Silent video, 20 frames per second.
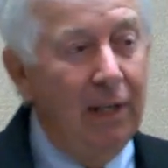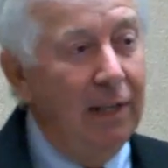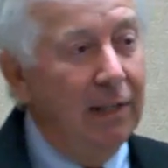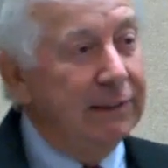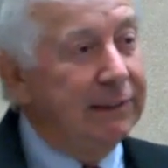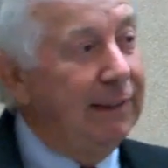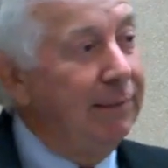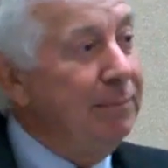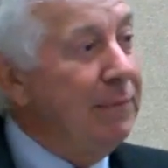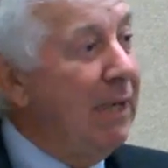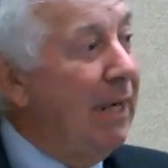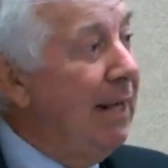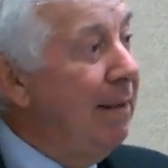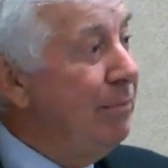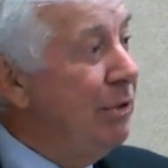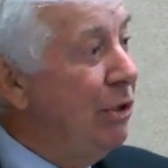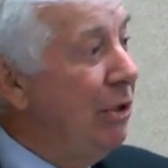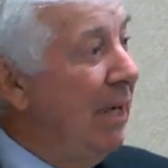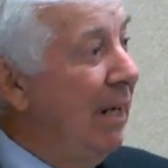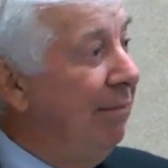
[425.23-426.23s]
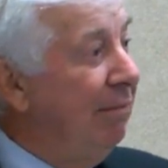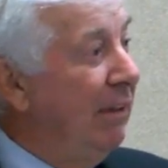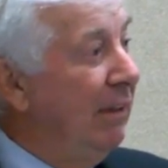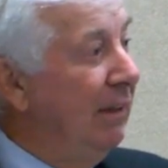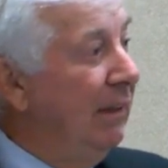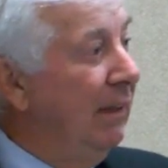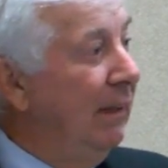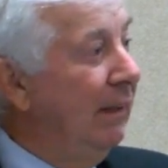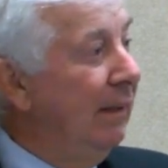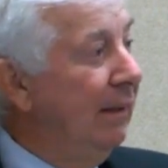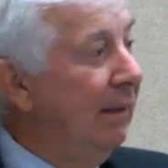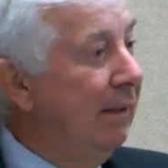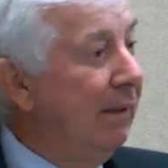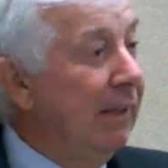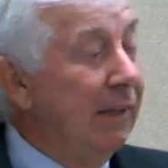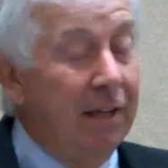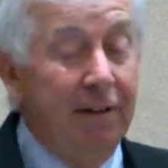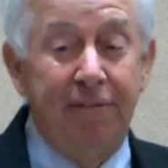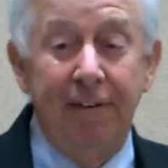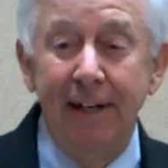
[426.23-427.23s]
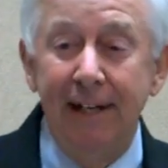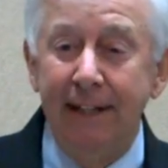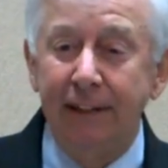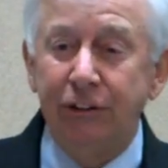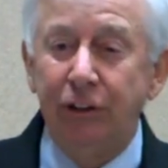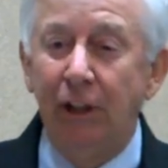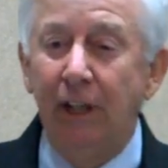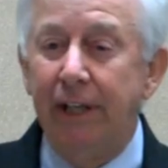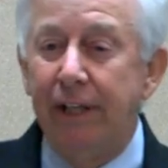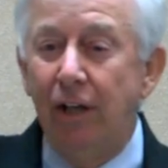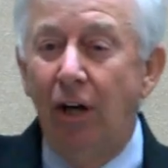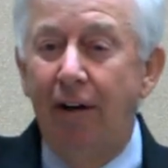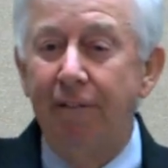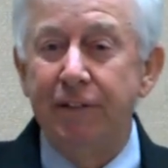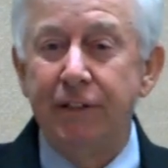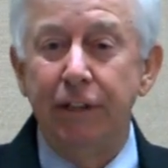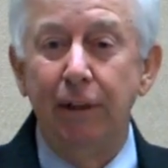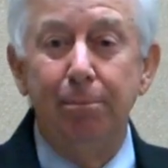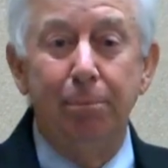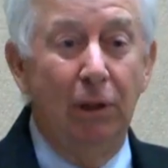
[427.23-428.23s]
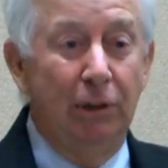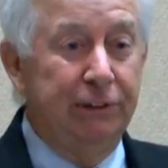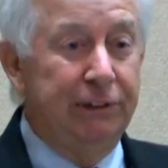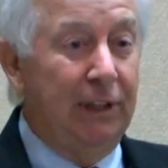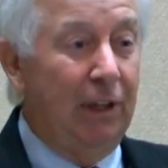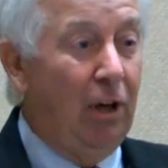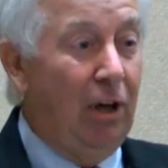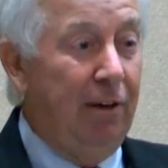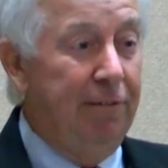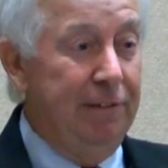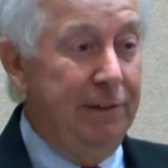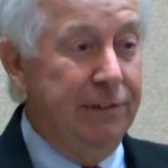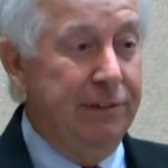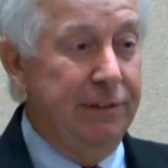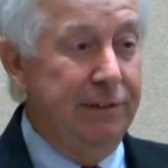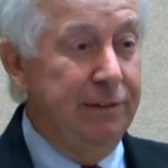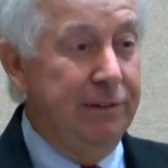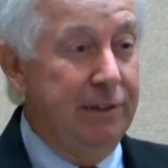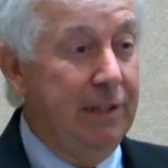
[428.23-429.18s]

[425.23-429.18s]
sometimes you have a financial aid office and a bursar office?